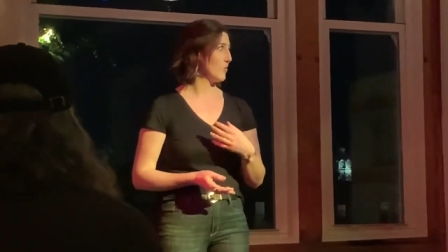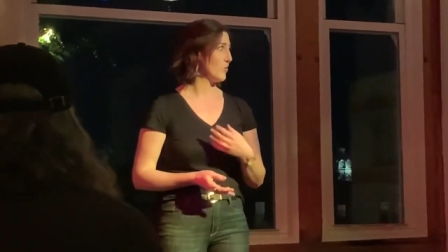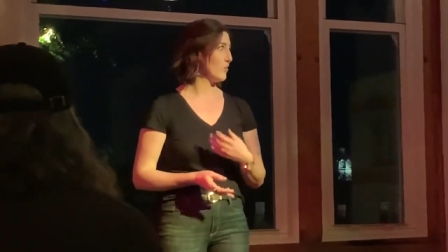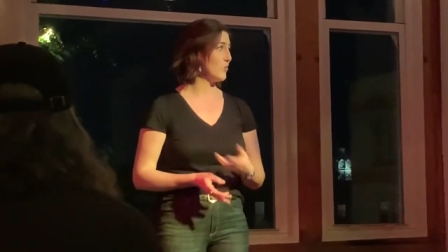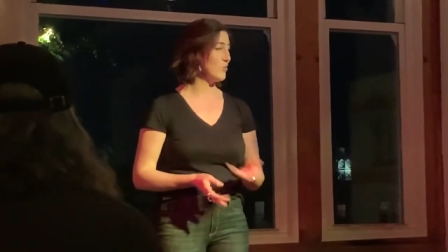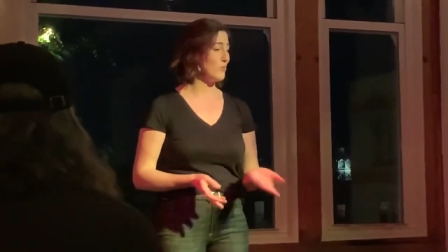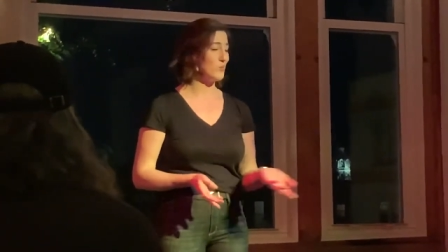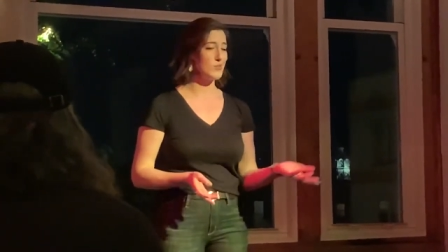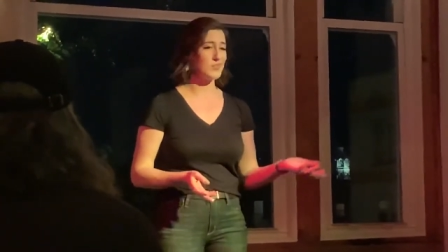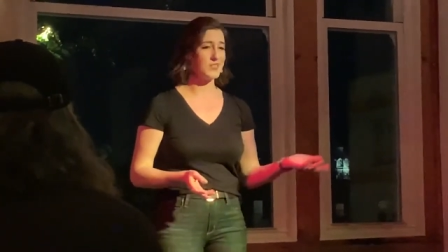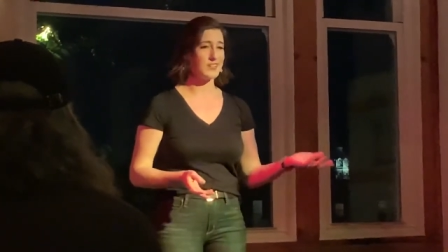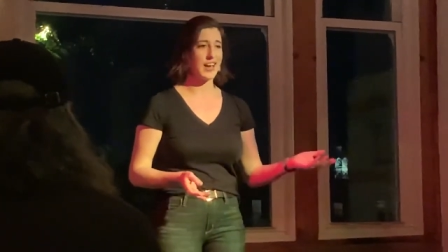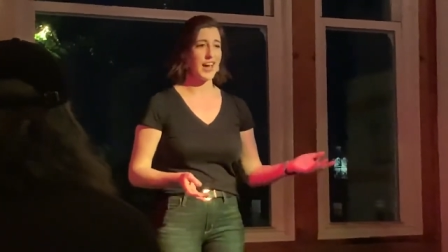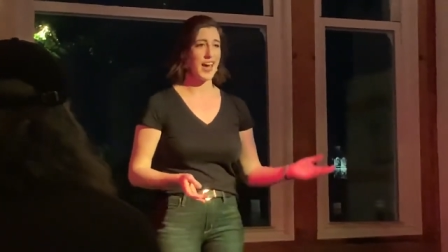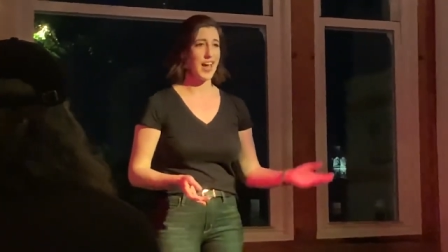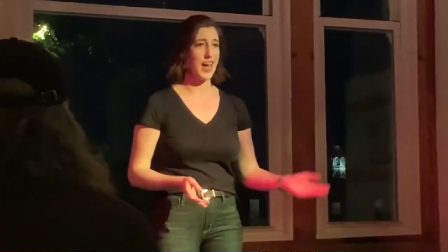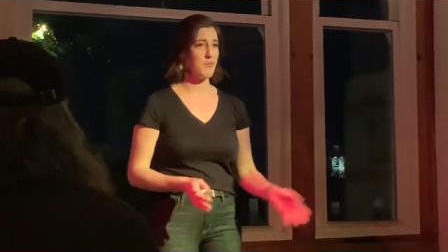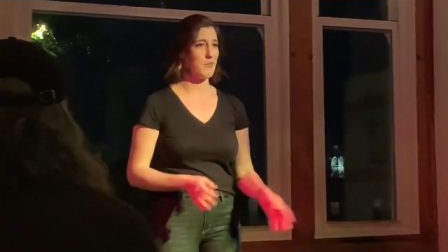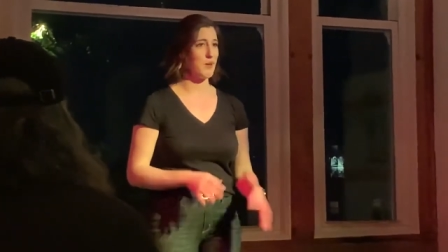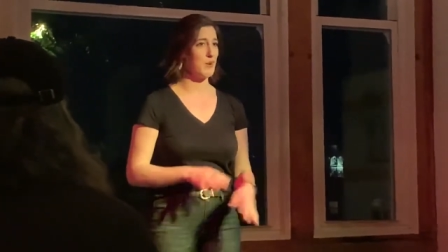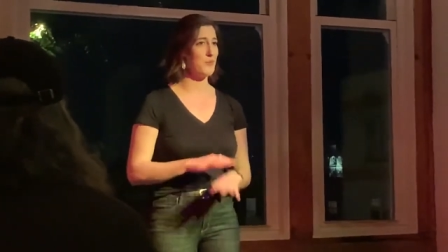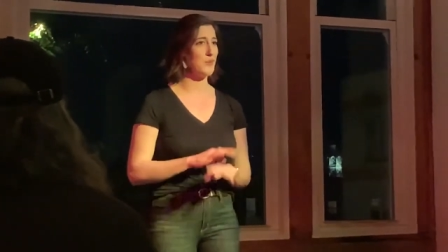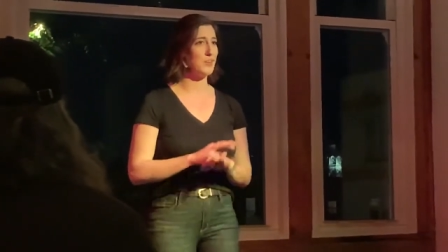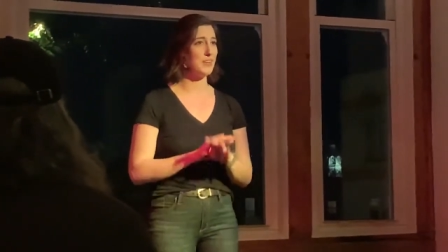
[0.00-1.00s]
use
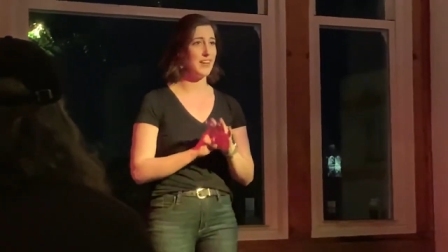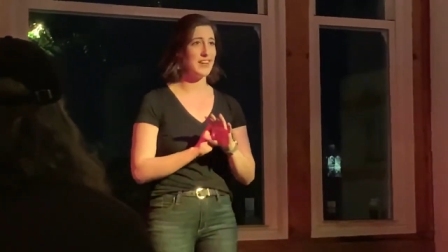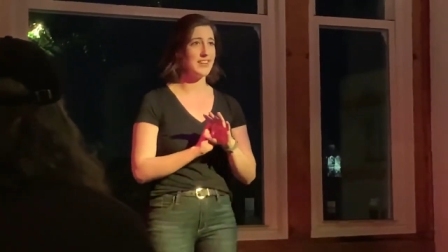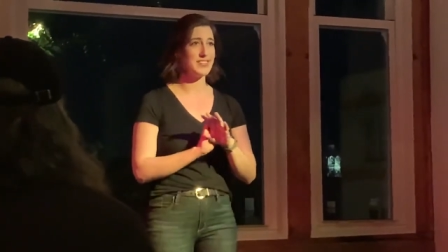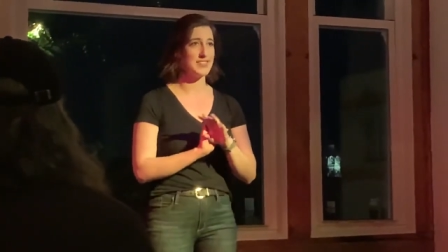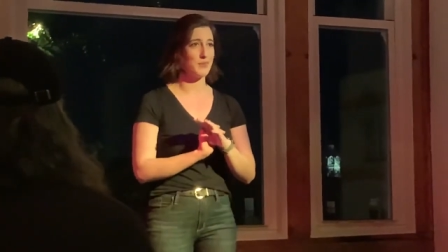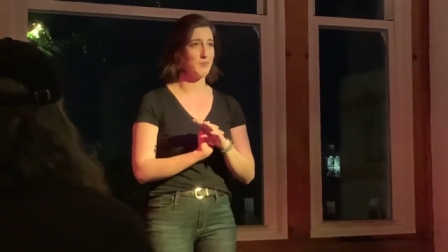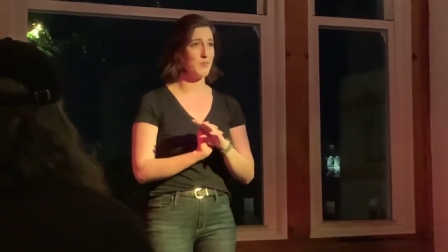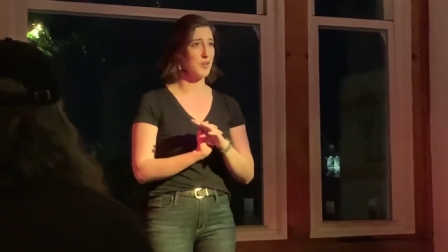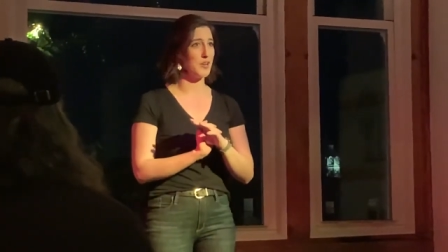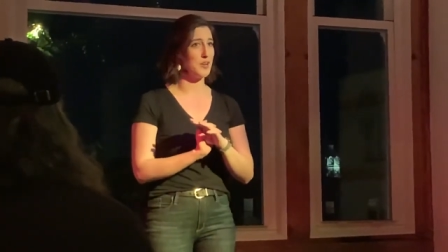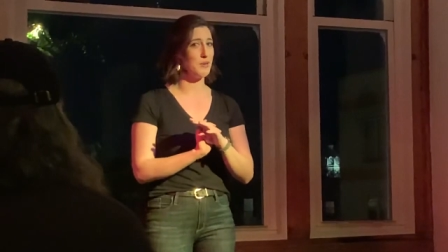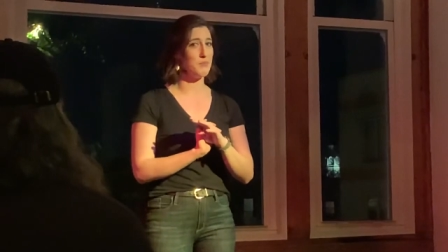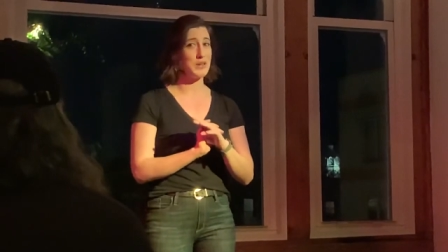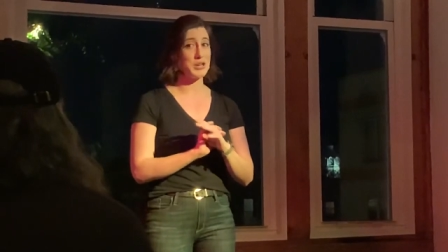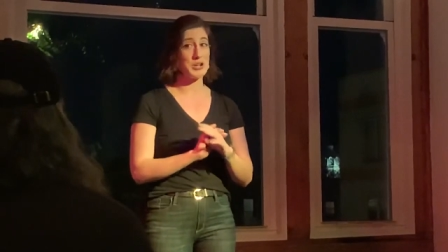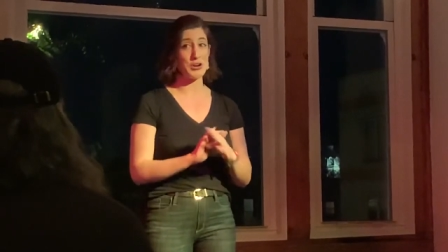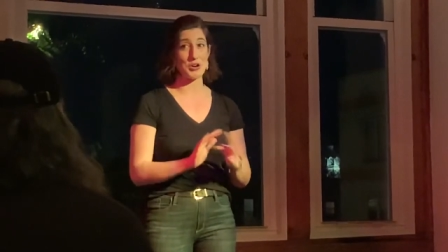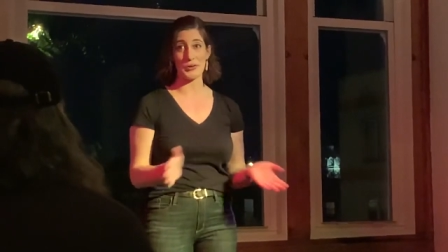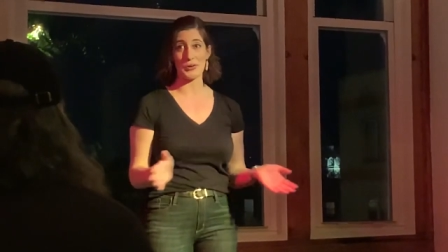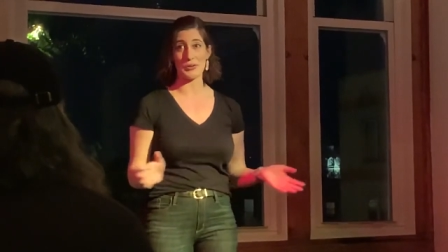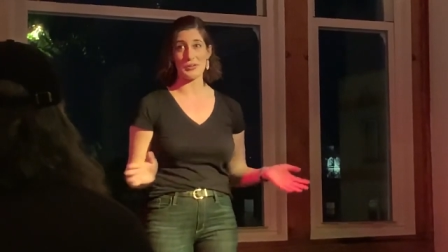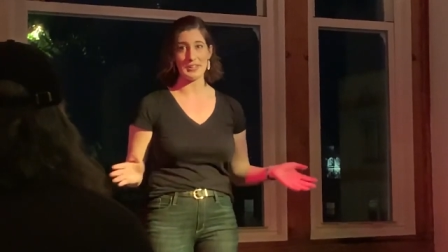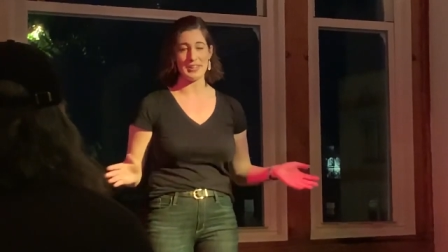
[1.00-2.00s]
time. I realize I'm gonna be
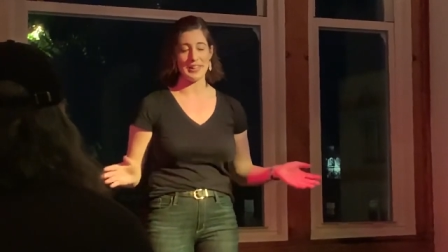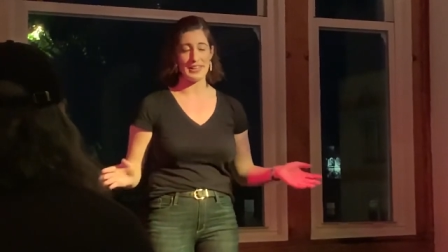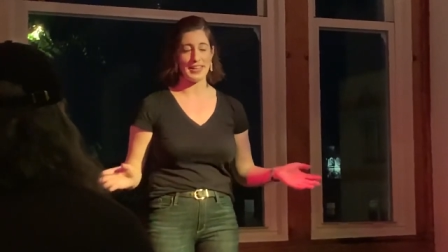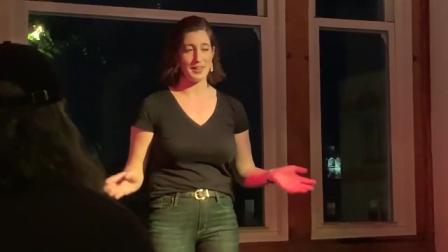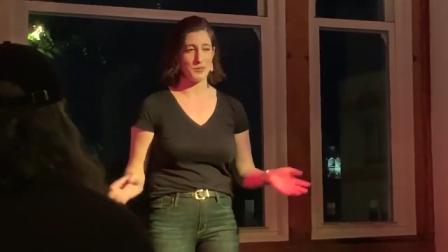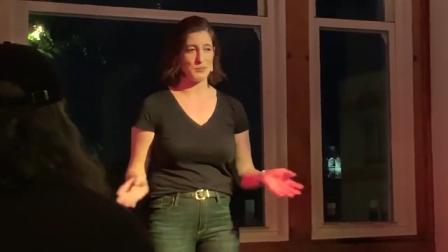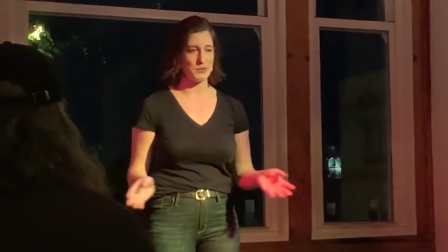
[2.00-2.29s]
early,